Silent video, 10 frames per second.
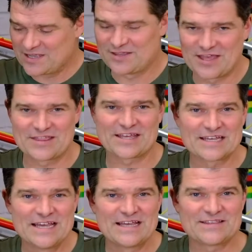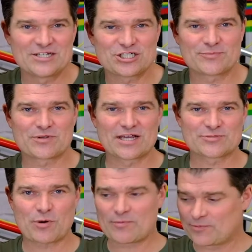that they shipped
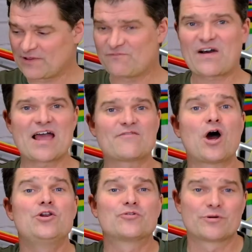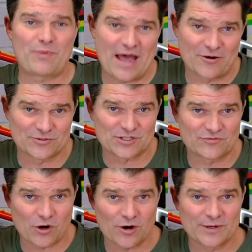us, probably 500 pounds
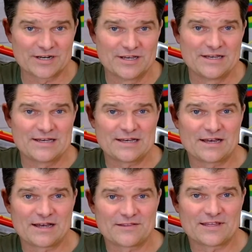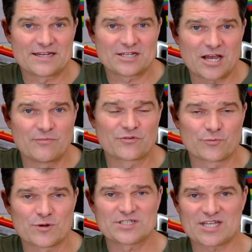of carbon that had come
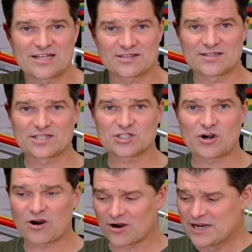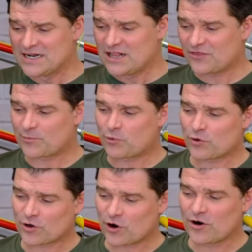from recycling this car. The
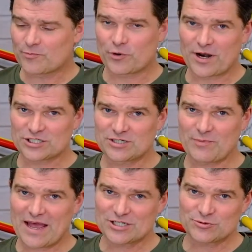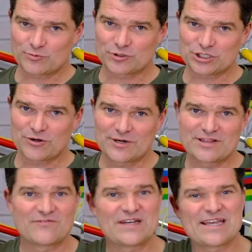current production batch, we'll show it
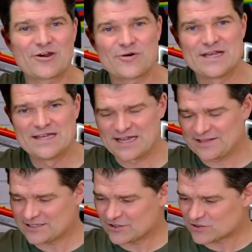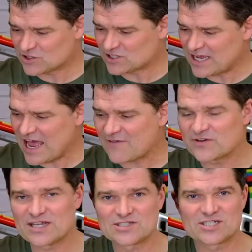in the video. I think there's half
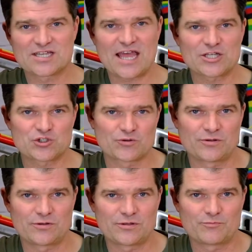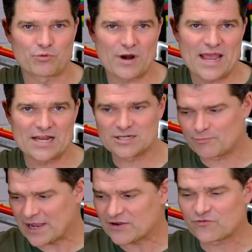a dozen Kestrel
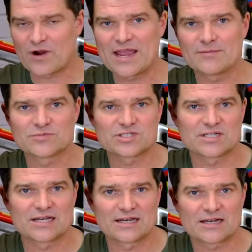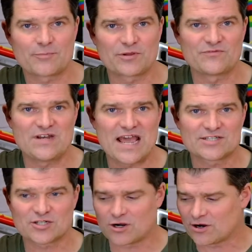brand bike frames, a couple of
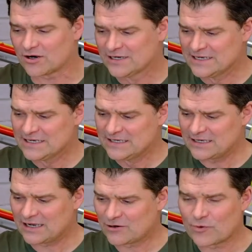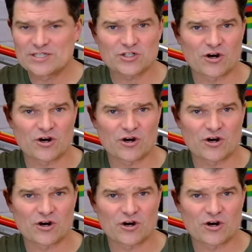NASCAR race